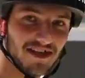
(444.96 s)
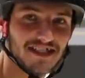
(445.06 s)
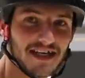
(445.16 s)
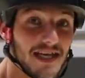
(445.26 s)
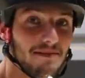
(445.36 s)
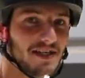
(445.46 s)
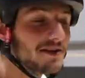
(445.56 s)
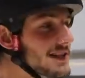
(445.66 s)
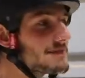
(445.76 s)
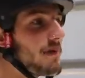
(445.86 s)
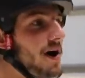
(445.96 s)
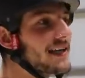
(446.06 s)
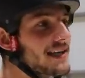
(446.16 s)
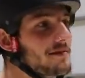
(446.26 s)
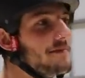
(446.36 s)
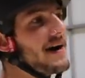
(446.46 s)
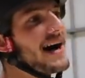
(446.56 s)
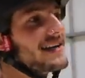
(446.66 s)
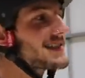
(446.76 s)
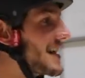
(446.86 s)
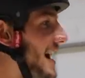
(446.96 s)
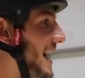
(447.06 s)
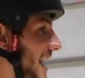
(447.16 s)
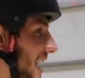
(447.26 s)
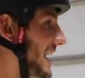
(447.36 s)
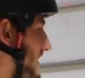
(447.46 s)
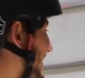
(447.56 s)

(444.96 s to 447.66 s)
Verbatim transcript: Recently, been doing some biking with Baz, and